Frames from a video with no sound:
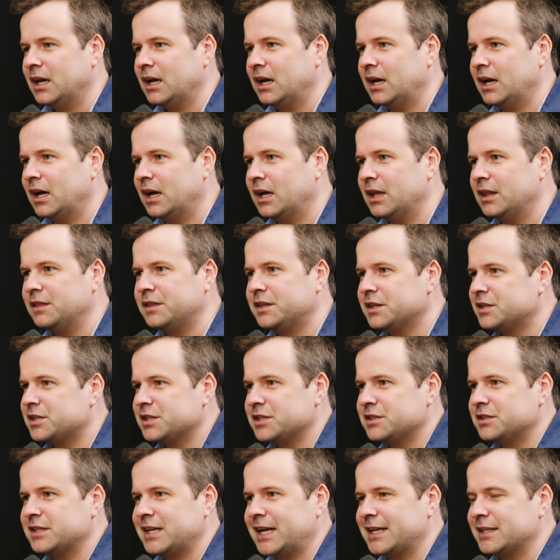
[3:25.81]
Uh, this
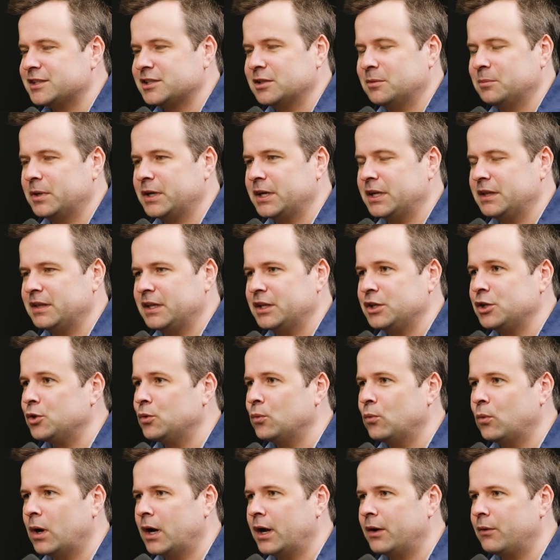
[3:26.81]
is not somebody that you
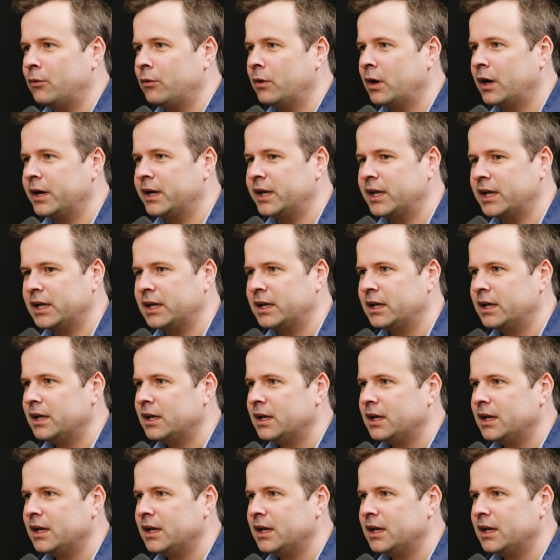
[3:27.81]
want running